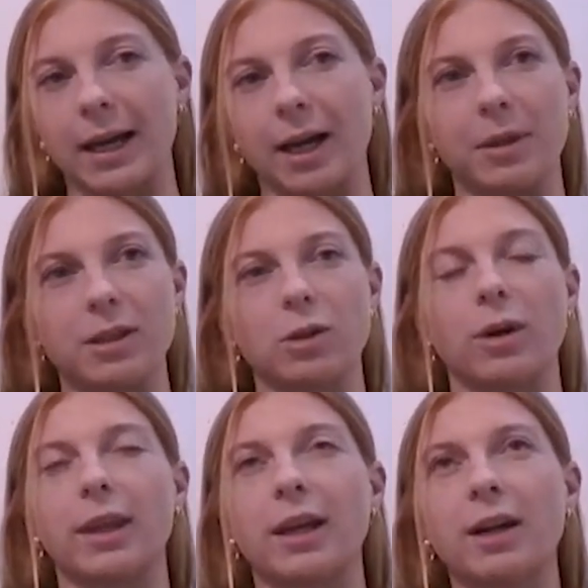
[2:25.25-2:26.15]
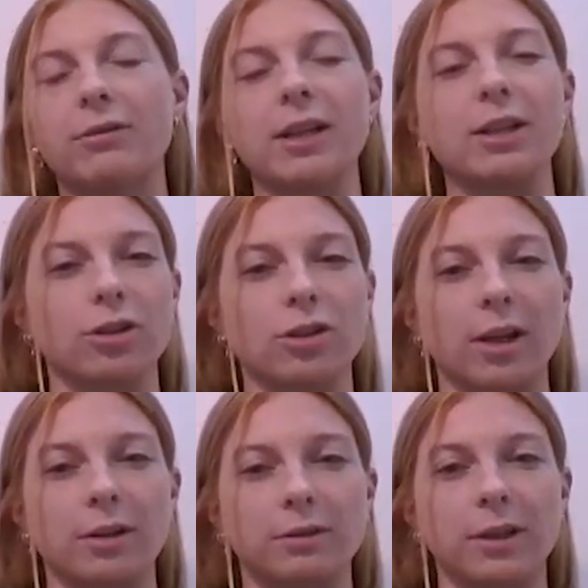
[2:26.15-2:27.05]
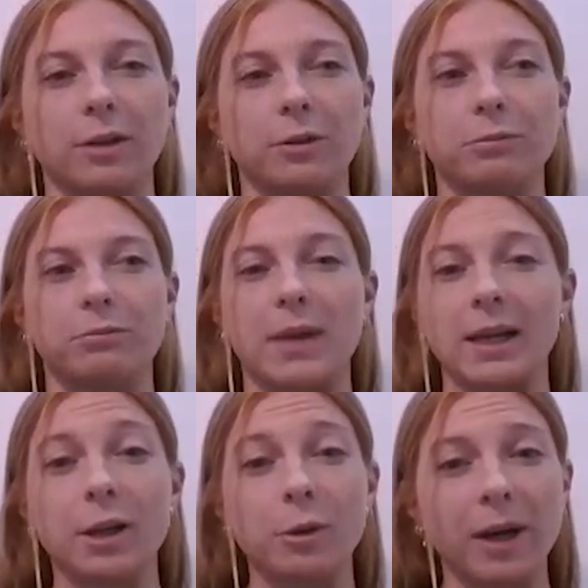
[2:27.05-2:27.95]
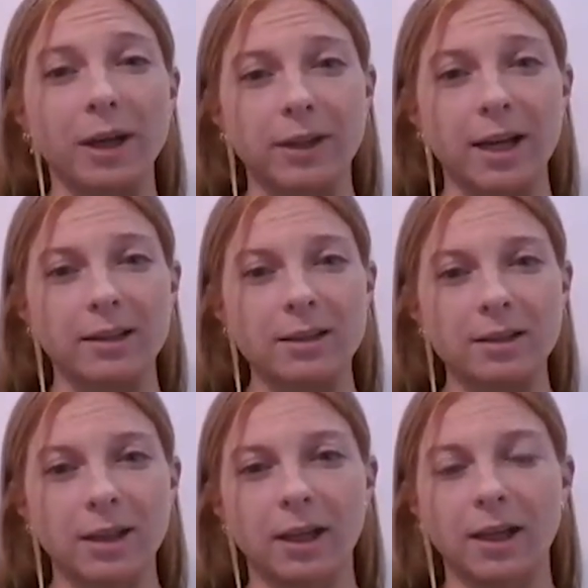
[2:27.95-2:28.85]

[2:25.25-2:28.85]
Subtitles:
And so I think I really touched on it mainly with my friends.